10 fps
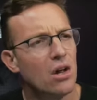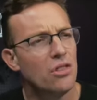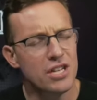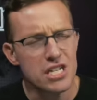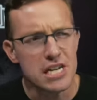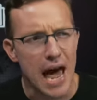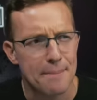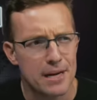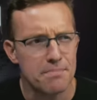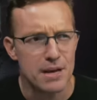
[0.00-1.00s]
this is
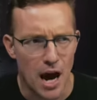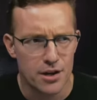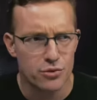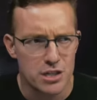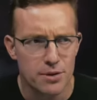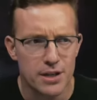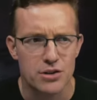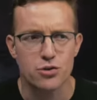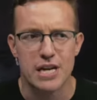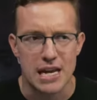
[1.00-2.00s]
happening beyond a reasonable
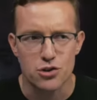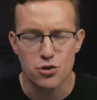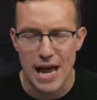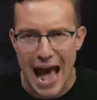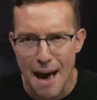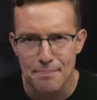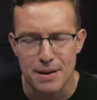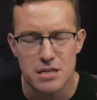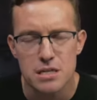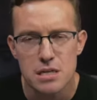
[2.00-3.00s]
doubt. So it
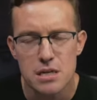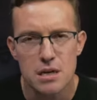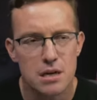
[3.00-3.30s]
happens.